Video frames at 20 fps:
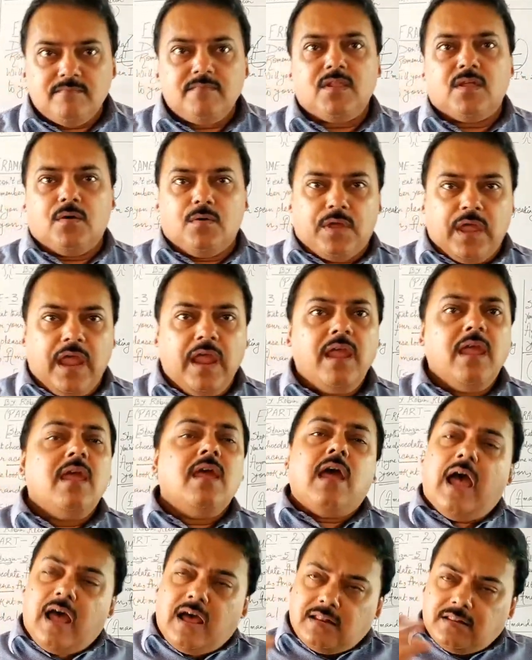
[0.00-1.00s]

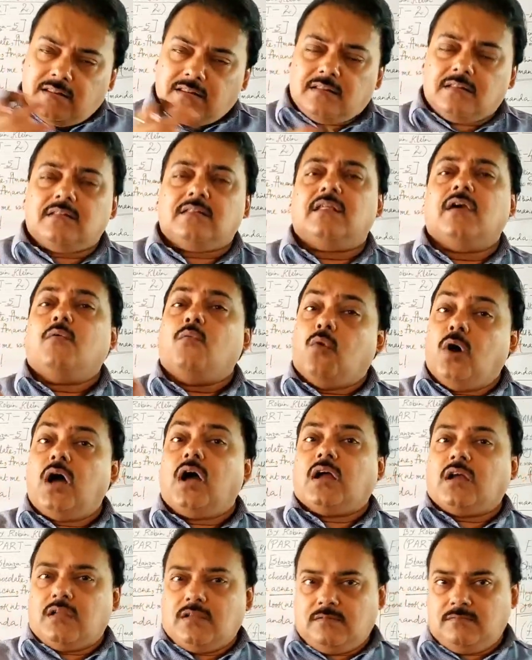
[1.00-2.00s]
Okay? And their
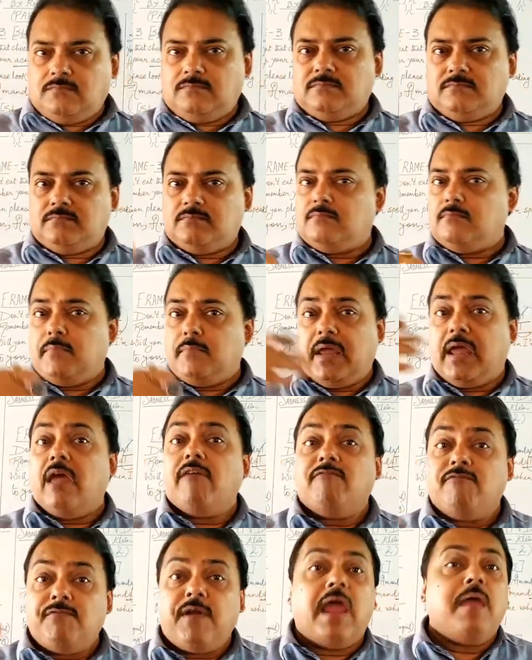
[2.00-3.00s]
work became
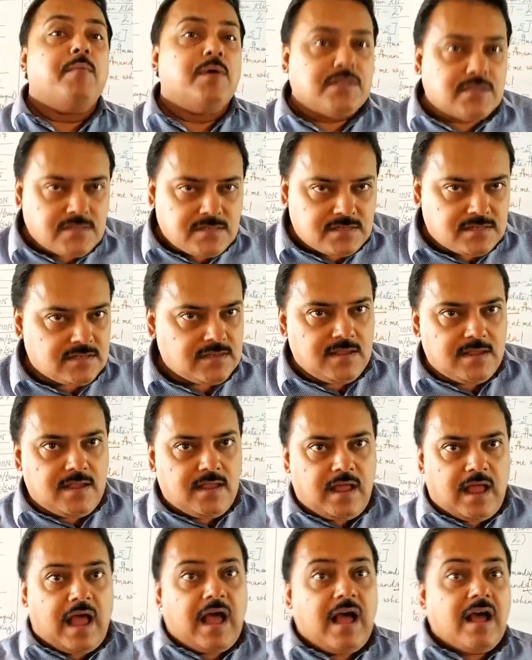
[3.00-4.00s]

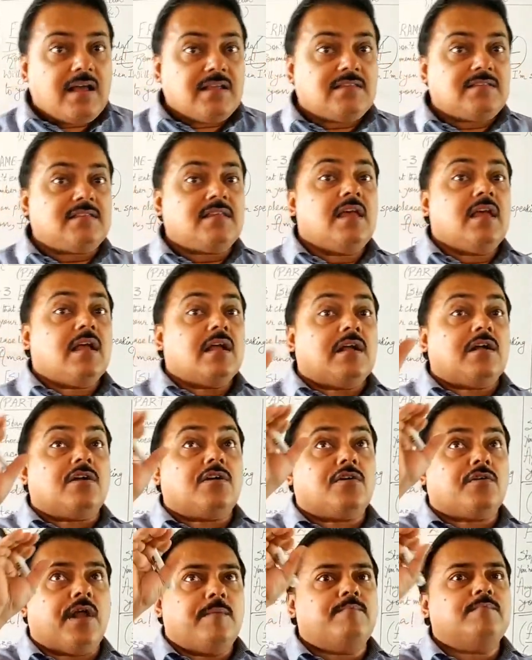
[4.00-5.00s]
famous as
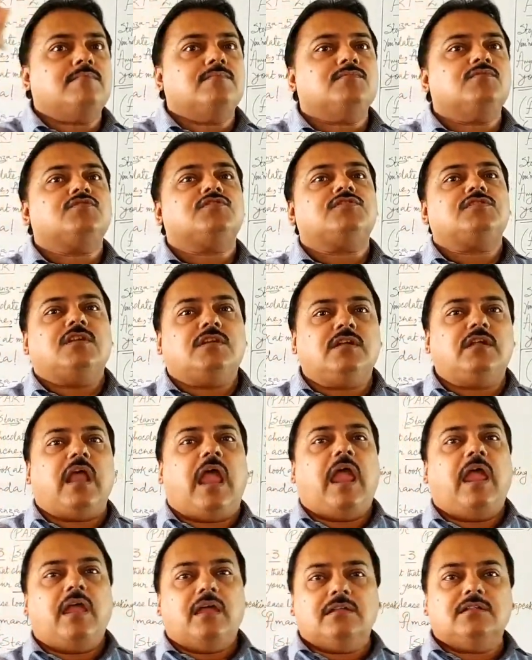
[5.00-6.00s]
Grimm's
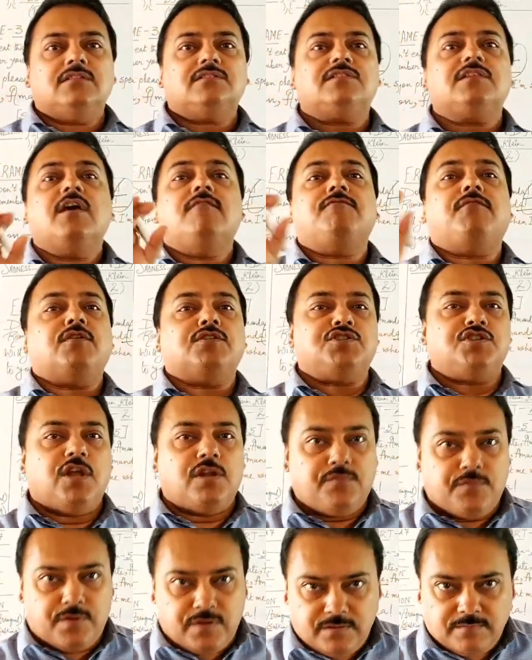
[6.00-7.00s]
Tales for
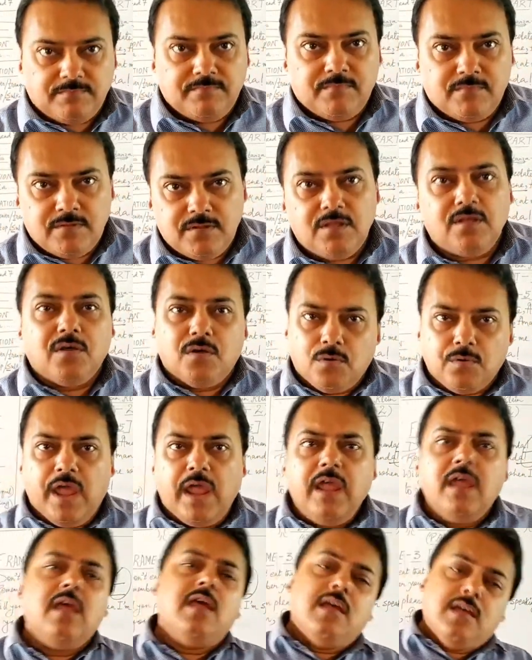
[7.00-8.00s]
Children.
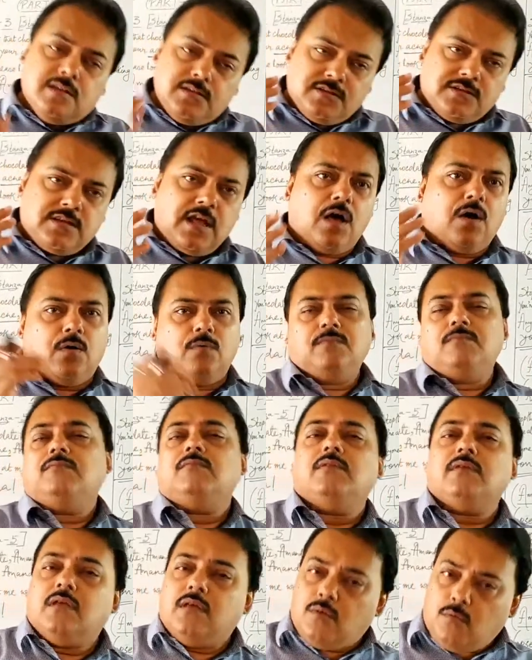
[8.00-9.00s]
Okay? So,
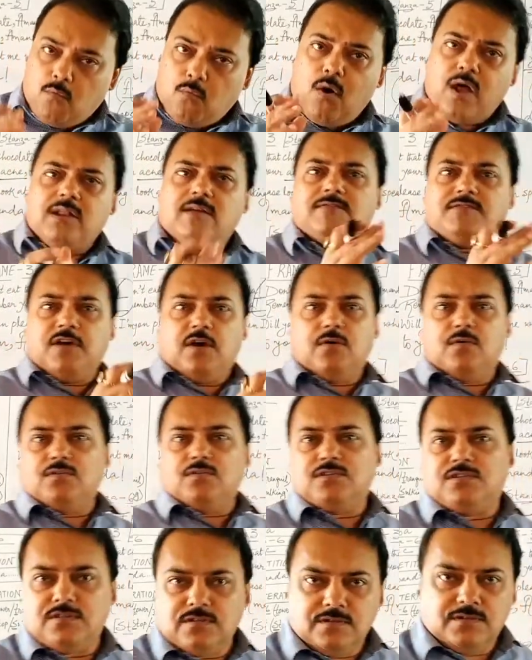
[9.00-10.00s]
one of
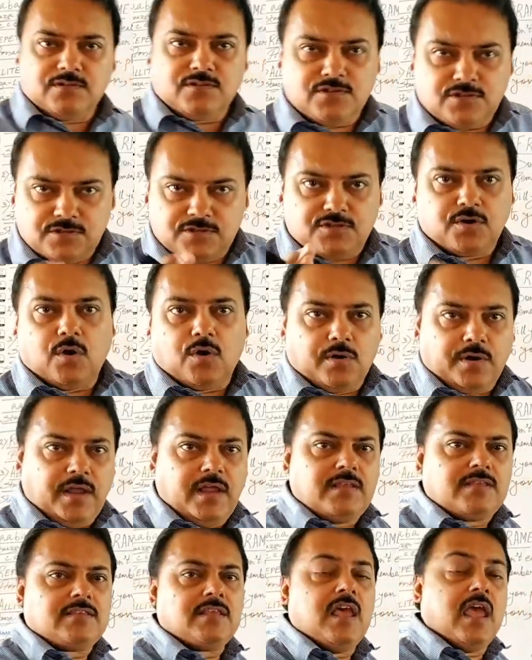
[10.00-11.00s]
those
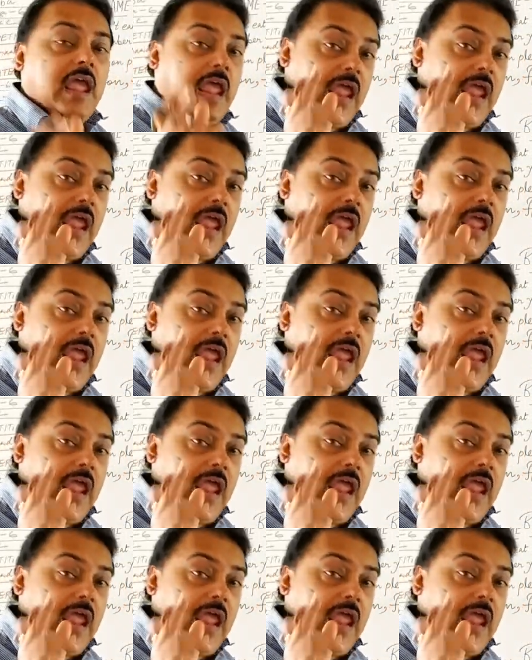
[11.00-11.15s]
stories